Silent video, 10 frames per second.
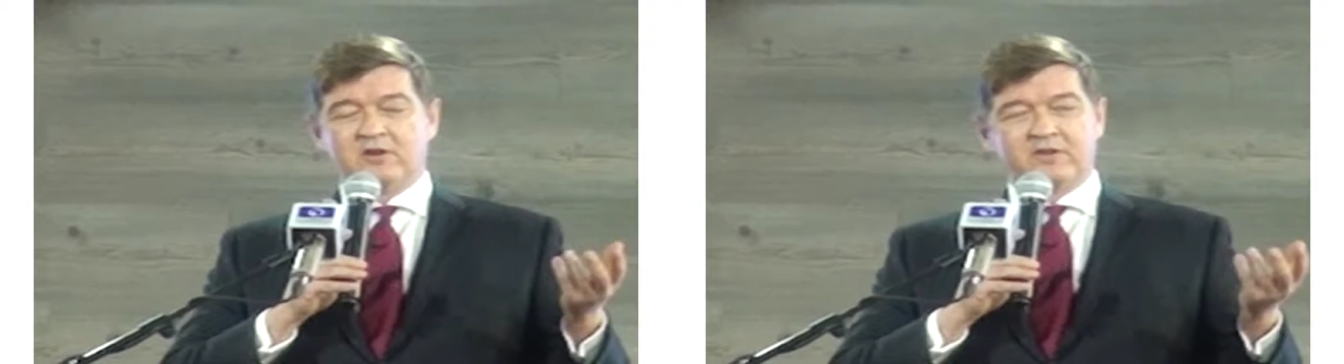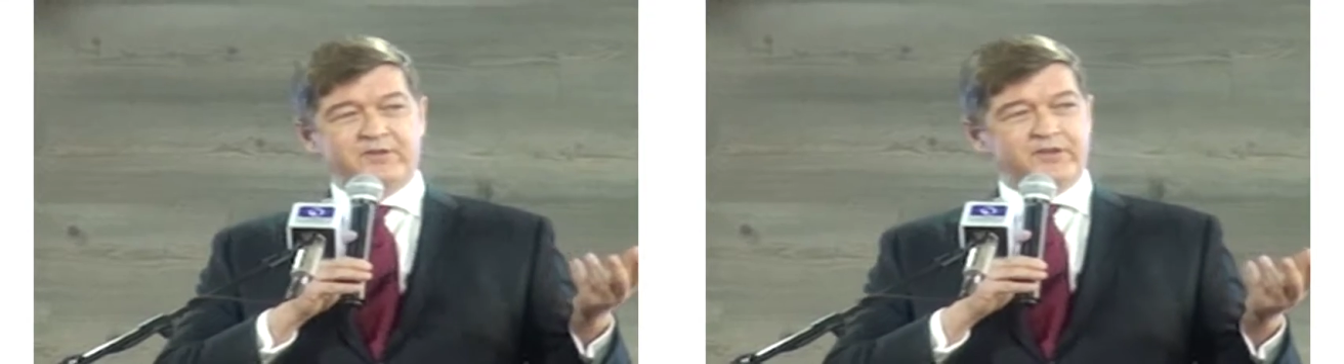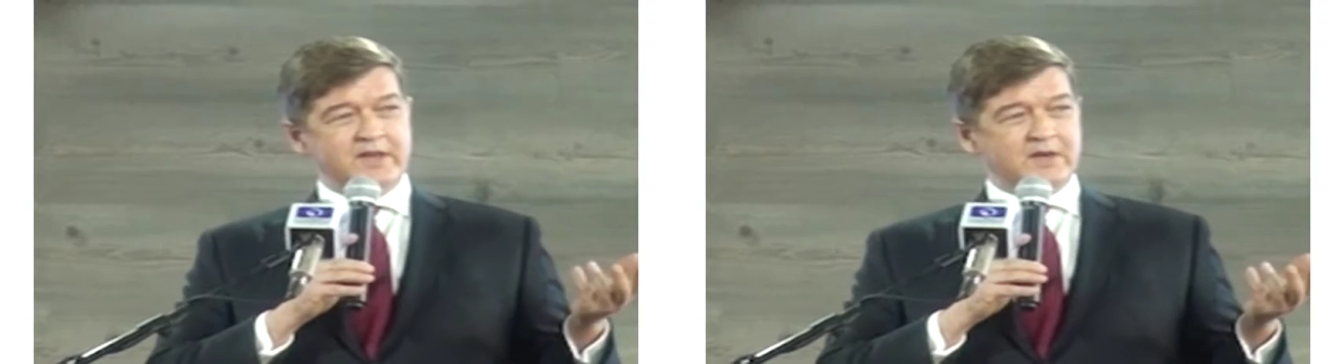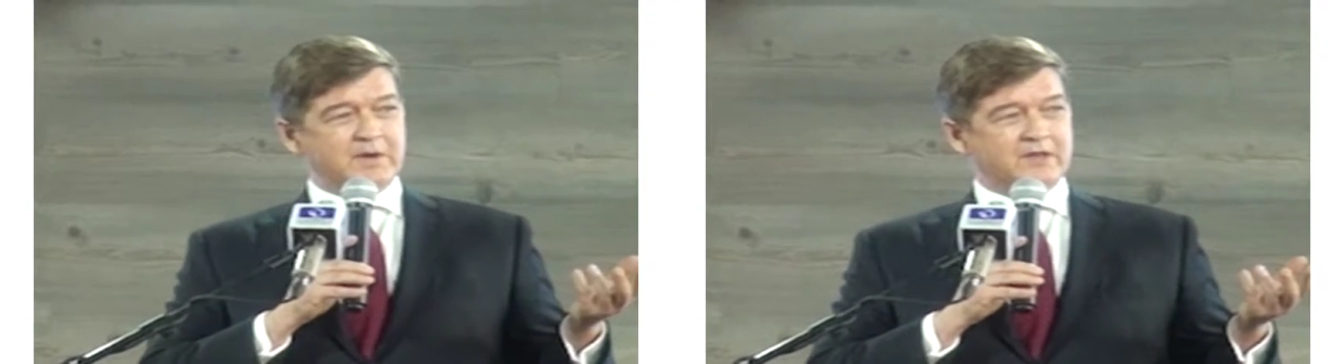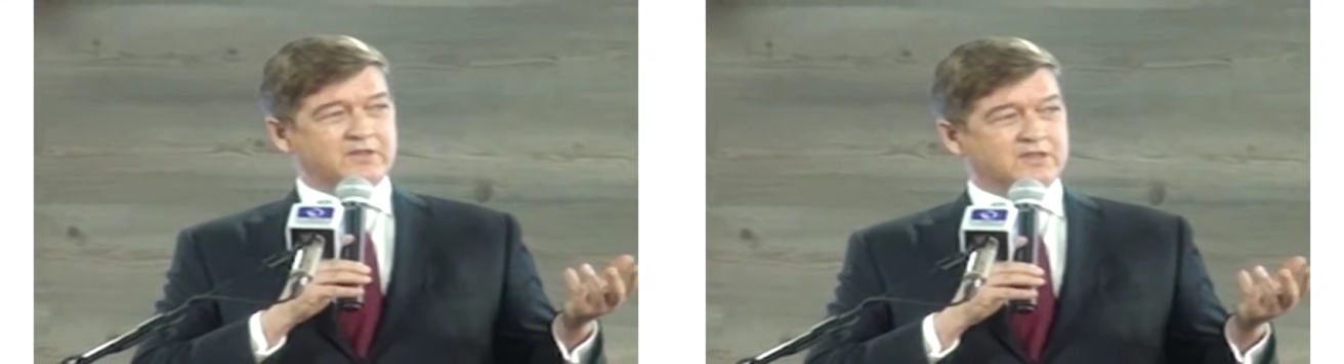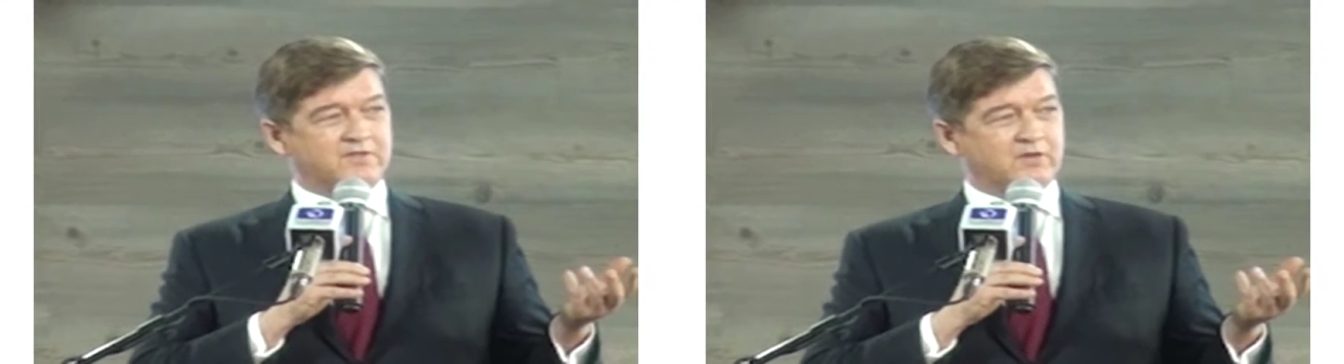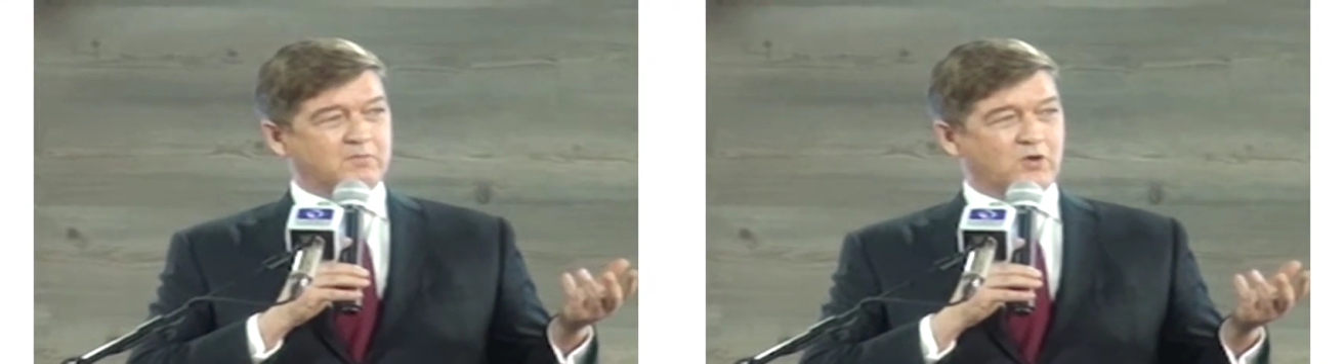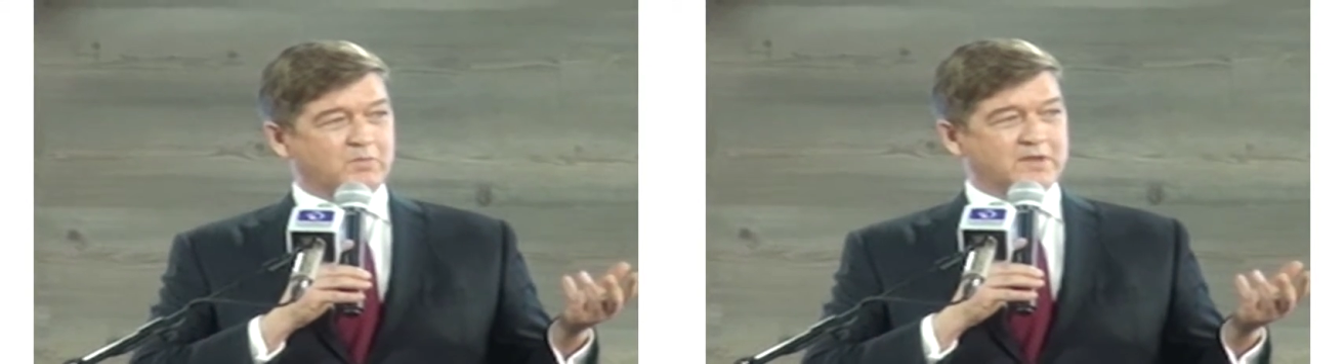Now, if you think about this for
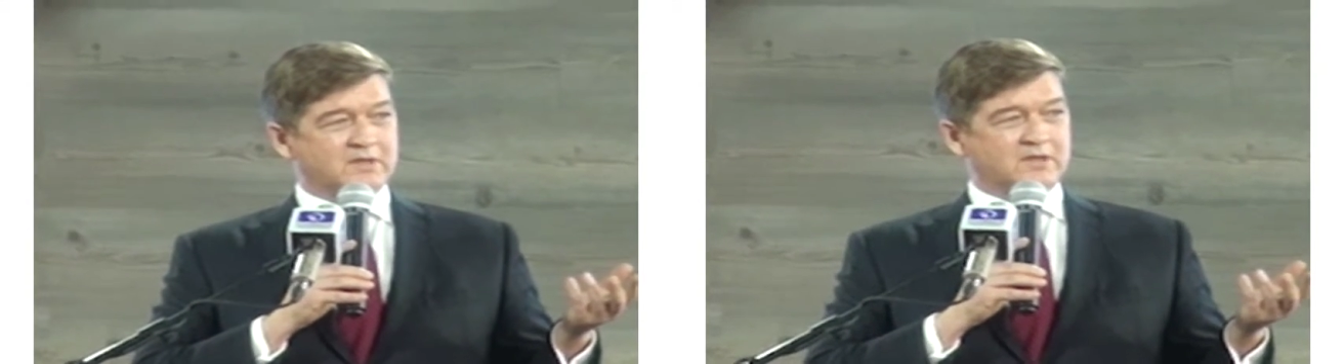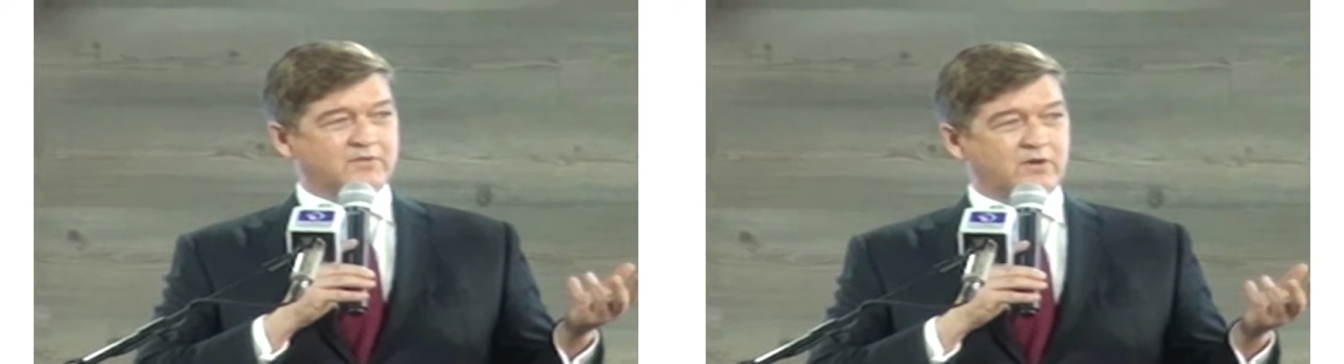a moment,